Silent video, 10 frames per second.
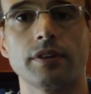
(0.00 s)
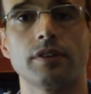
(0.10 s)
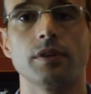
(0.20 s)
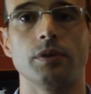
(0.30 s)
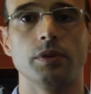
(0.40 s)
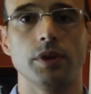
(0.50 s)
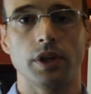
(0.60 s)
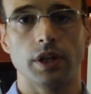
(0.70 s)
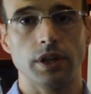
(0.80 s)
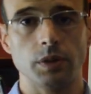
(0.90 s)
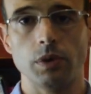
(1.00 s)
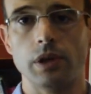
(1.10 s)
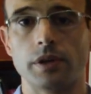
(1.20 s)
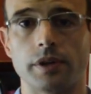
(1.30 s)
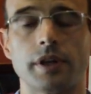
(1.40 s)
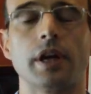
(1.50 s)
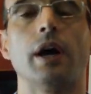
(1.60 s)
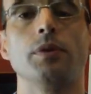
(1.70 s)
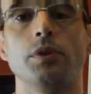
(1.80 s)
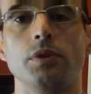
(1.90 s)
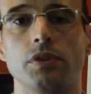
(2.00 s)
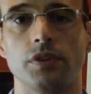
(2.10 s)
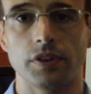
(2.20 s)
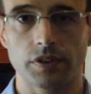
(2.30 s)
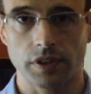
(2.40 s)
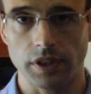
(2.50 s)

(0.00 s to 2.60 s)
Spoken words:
So, you will learn how to use this